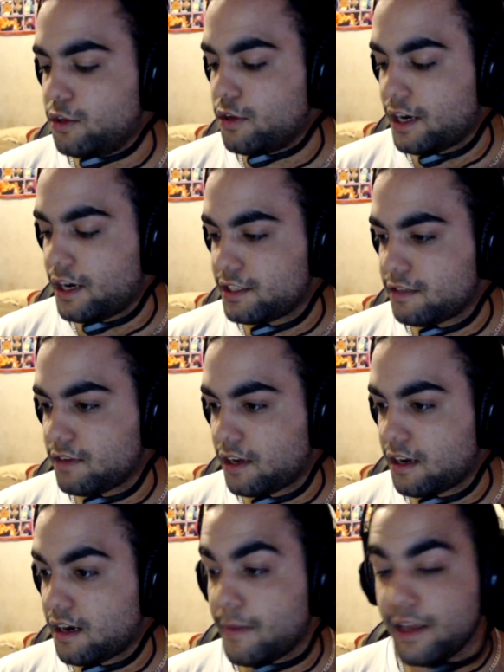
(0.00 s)
You guys have done
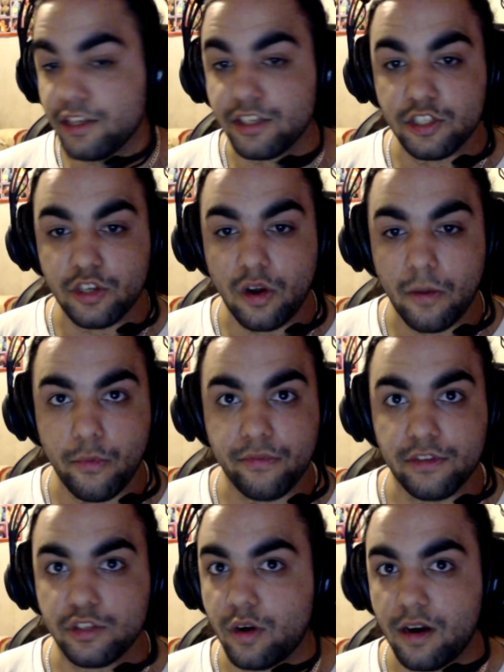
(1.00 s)
an amazing job with
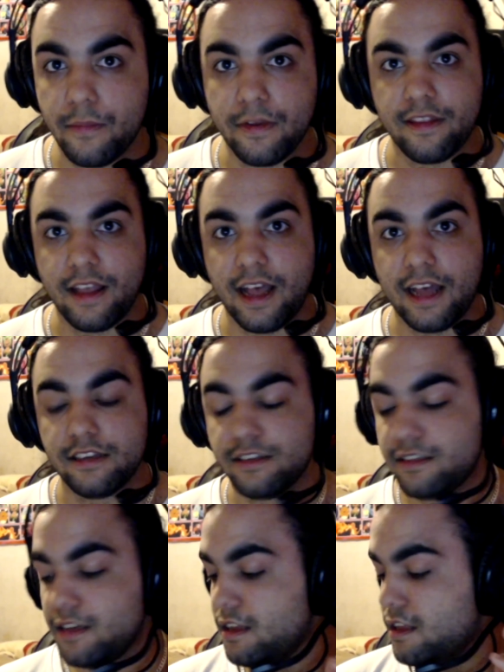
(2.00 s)
the tournament
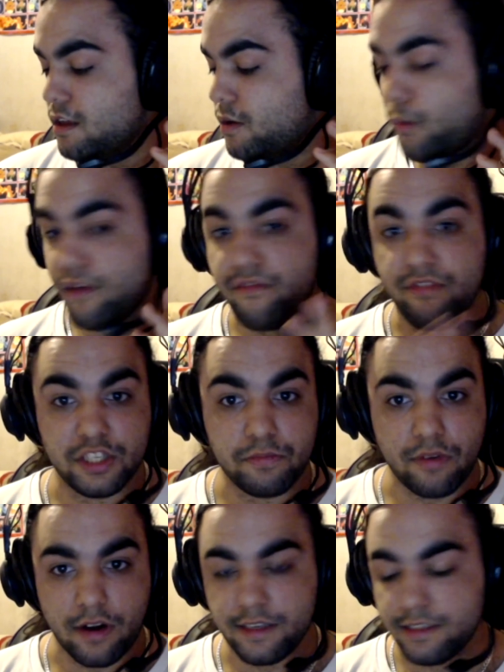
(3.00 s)
and with this
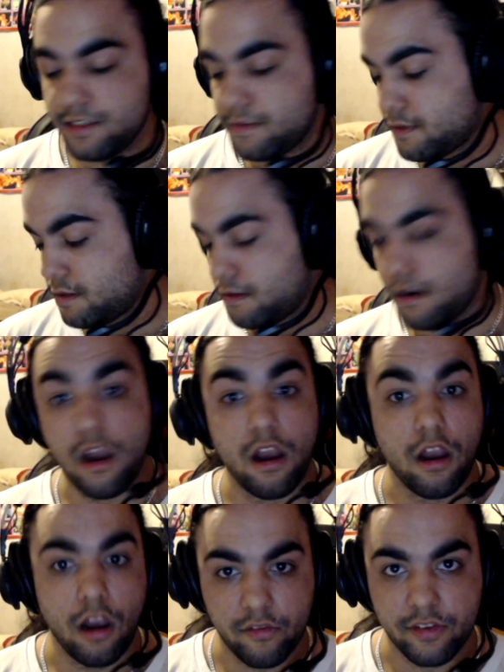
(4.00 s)
prize.
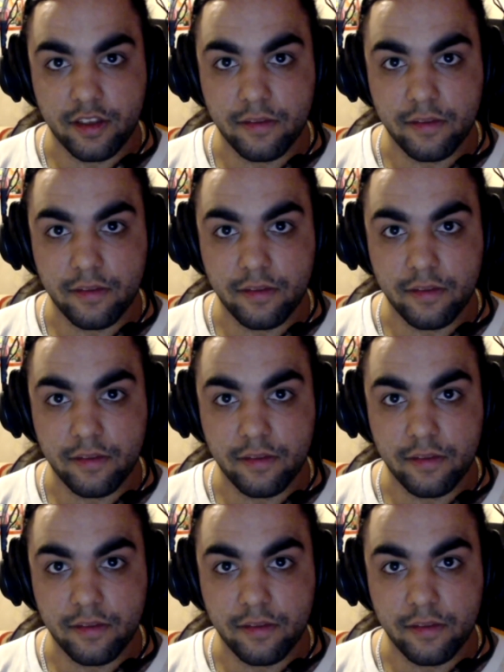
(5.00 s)
Love it.